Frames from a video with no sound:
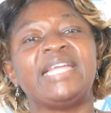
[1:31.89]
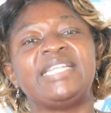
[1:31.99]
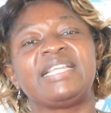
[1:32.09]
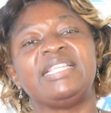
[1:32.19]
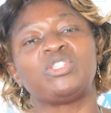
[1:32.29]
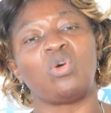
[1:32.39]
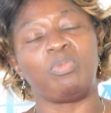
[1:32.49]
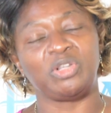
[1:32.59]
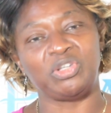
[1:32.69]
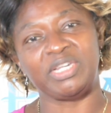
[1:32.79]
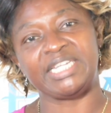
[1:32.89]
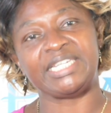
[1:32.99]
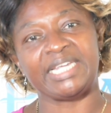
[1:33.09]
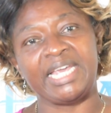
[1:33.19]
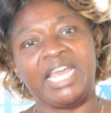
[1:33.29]
I take this
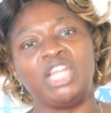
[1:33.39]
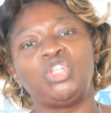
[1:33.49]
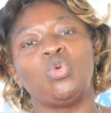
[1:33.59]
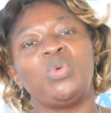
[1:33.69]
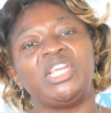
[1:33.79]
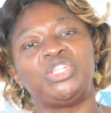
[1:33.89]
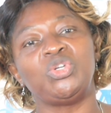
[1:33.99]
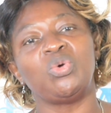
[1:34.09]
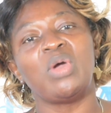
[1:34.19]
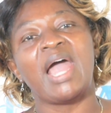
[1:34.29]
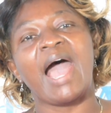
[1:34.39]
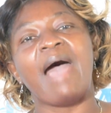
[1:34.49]
opportunity to wish you